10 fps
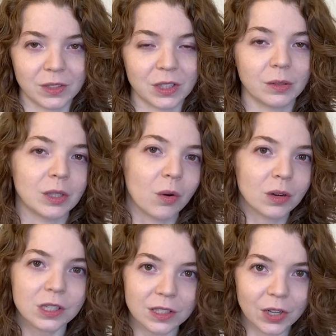So an
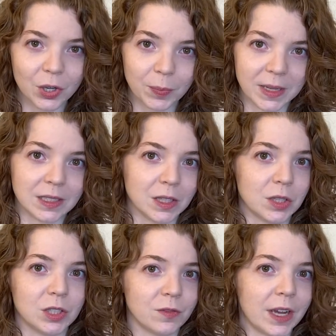otoscope is
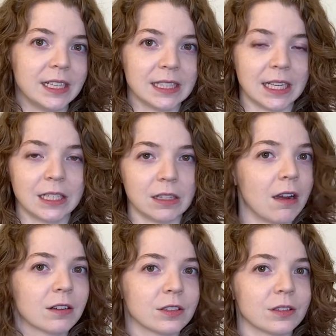the device that
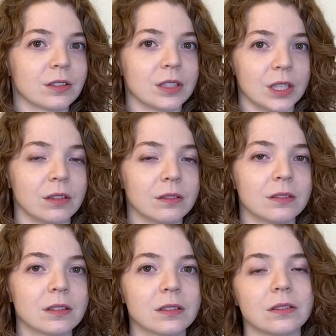doctors
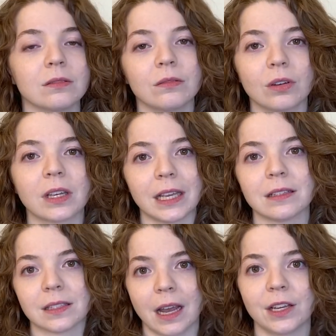use to look
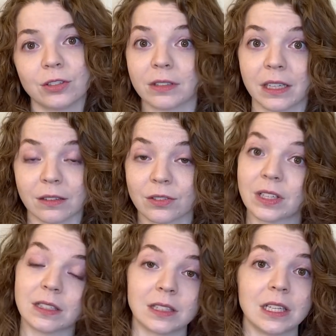inside your
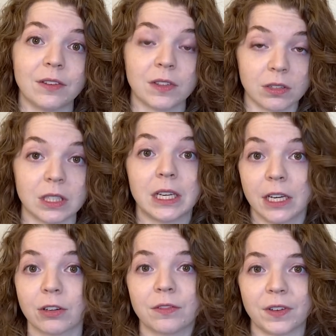ears and see if there's an
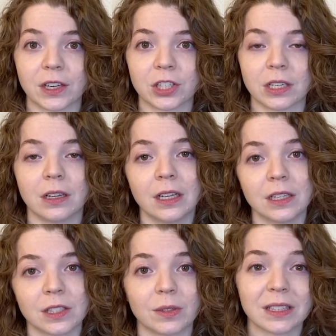ear infection.
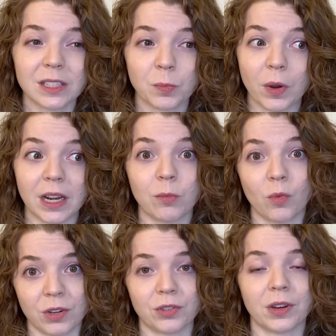So at this point
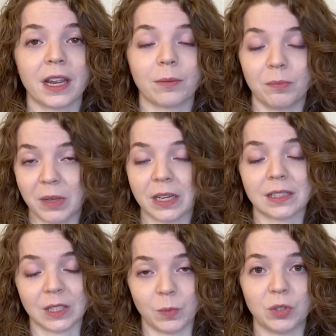I'm wondering,
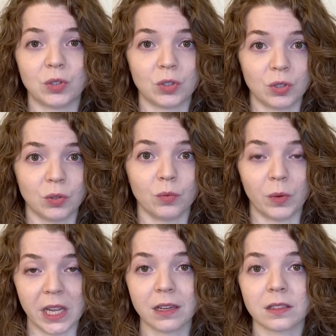because it's been 2
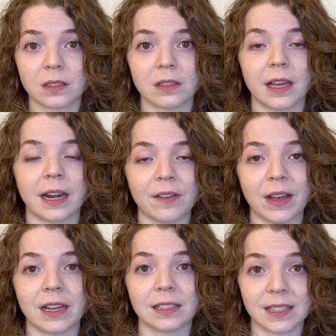weeks that
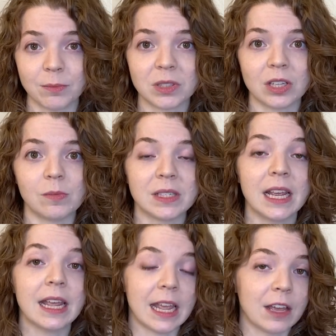I've had symptoms,
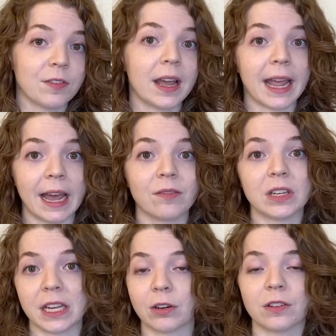if I have
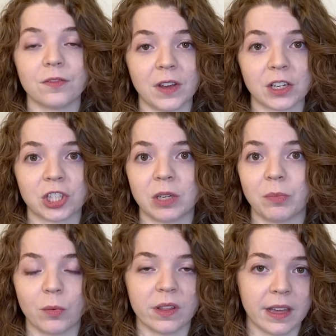an ear
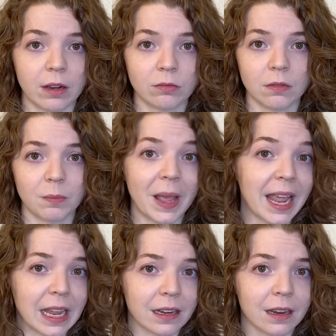infection but without
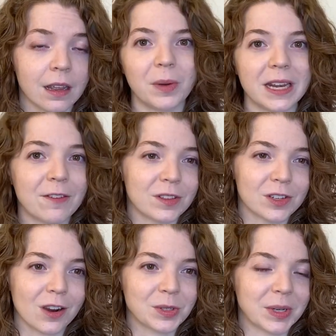pain. But if the
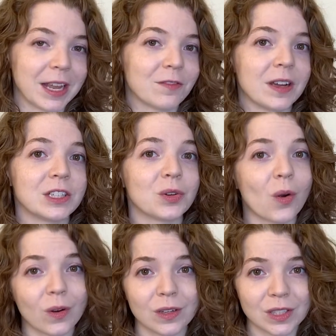doctor can't find an
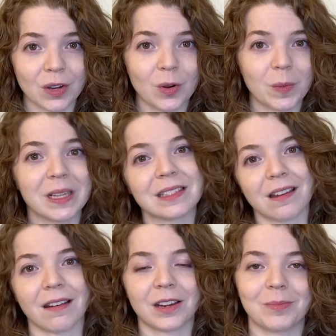otoscope, he's
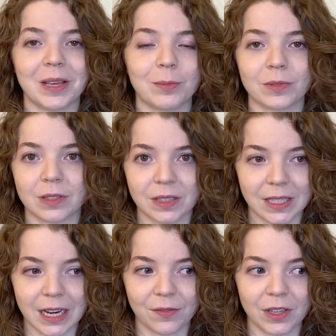not going to be able to
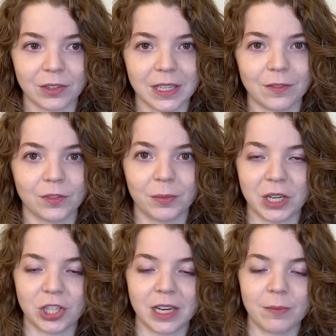see if there's
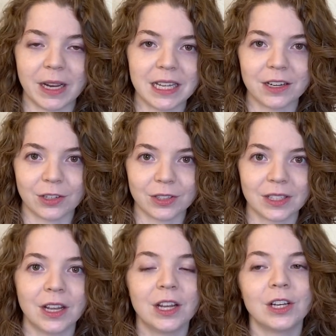inflammation in my
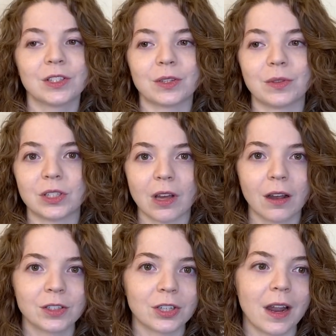ears. So the
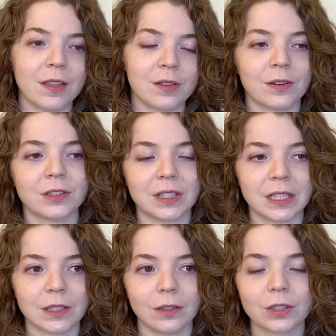doctor and the
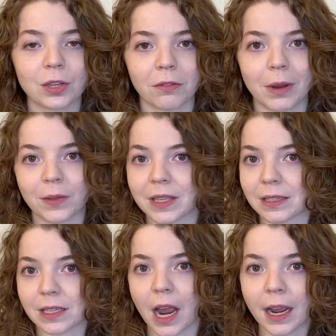nurses looked throughout
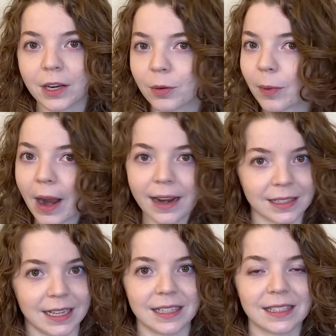the entire
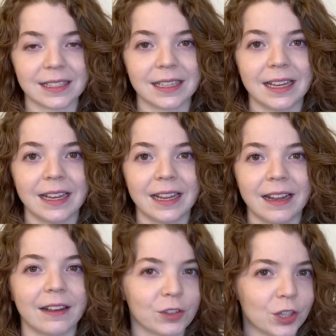practice
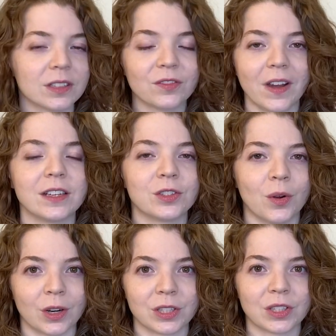and couldn't find an
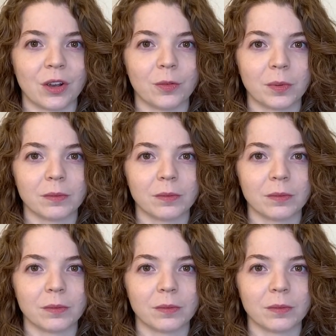otoscope.